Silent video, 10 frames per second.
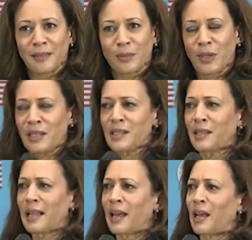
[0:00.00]
Well,
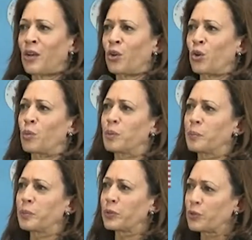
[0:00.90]
isn't that a noble
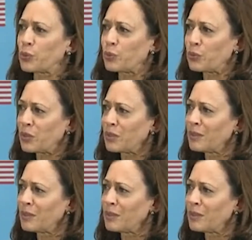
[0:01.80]
pursuit?